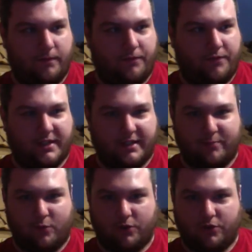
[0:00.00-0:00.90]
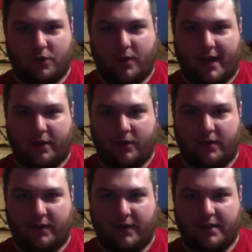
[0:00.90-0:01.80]
this is more show accurate
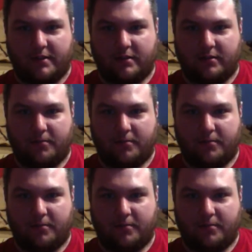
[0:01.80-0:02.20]
than this.